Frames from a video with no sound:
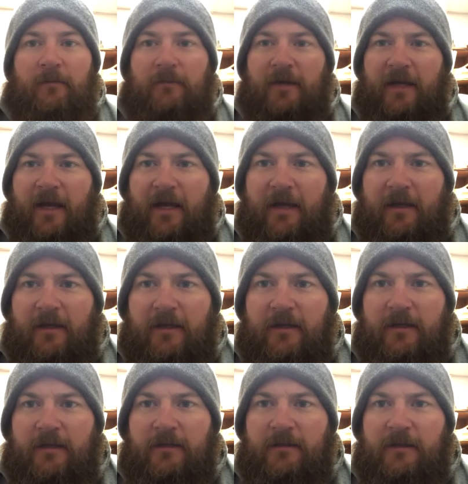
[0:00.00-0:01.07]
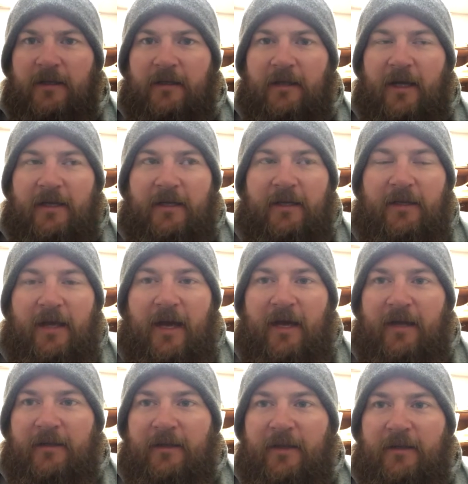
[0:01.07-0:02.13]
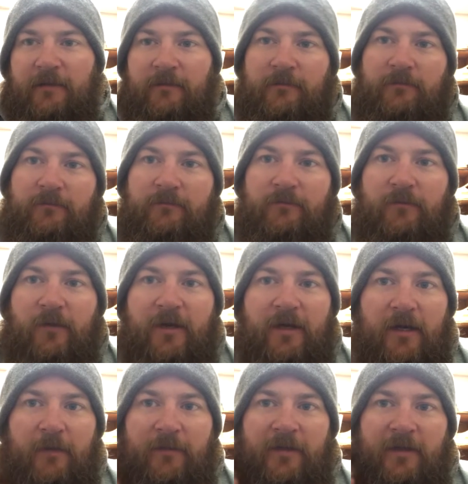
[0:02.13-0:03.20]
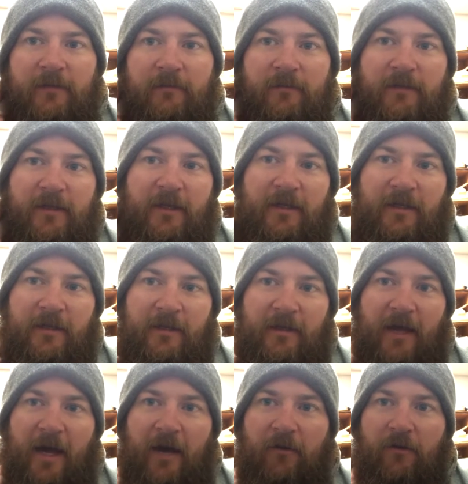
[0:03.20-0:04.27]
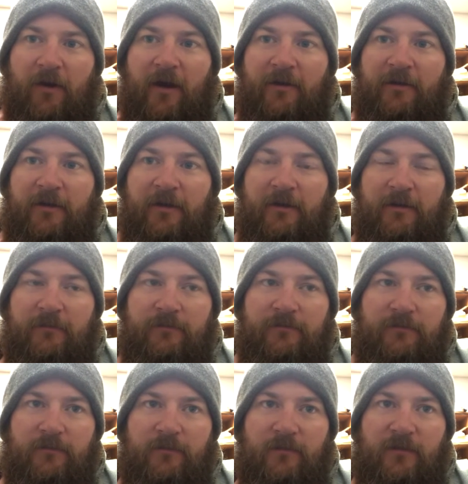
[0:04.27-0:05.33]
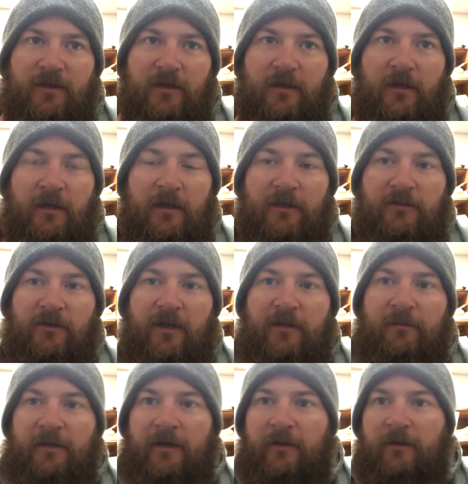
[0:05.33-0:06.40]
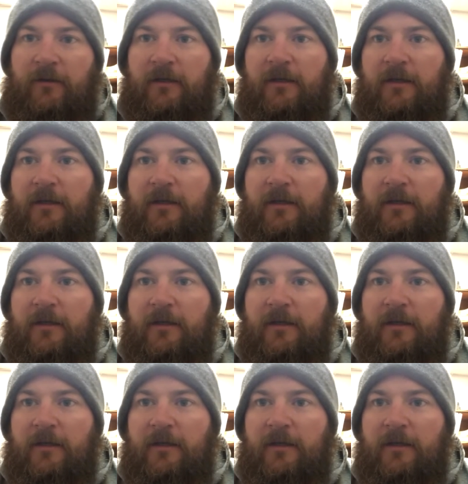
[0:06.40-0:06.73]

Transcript: But yeah, so I did that, and then went up and did an hour on the treadmill.